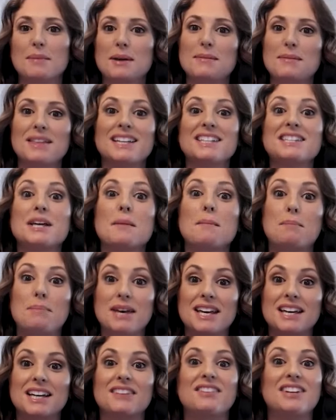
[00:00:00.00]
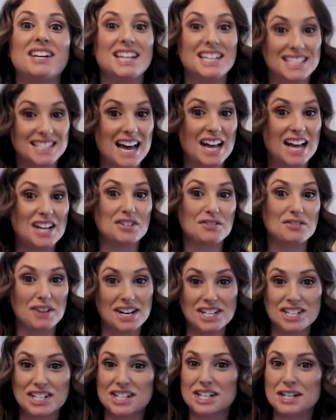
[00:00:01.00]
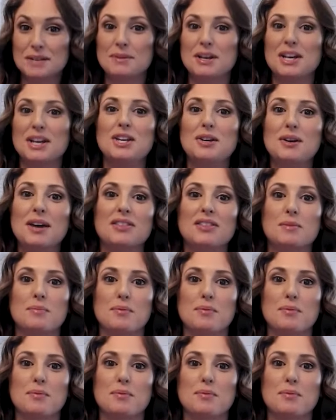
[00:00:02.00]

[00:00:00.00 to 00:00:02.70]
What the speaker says: maybe that's a bit of an exaggeration, but you get the